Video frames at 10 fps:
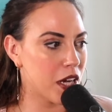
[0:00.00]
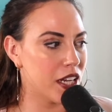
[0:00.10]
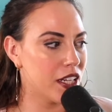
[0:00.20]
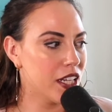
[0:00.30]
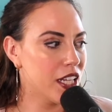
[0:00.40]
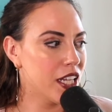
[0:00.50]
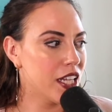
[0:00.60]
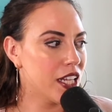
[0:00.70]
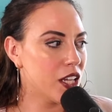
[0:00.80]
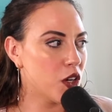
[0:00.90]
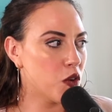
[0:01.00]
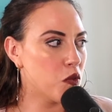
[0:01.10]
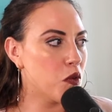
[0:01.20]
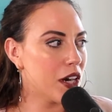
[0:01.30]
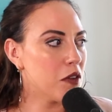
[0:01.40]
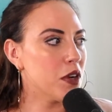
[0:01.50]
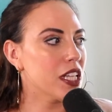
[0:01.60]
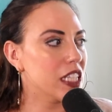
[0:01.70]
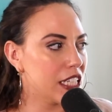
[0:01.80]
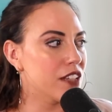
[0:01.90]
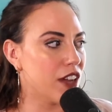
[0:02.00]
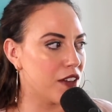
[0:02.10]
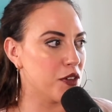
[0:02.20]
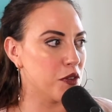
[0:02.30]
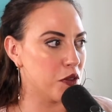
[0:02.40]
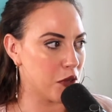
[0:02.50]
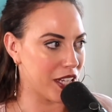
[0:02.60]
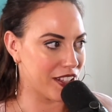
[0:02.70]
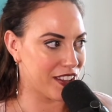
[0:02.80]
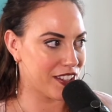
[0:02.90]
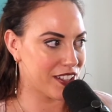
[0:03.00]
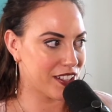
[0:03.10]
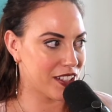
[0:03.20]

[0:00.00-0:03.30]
but what I want to leave everyone with,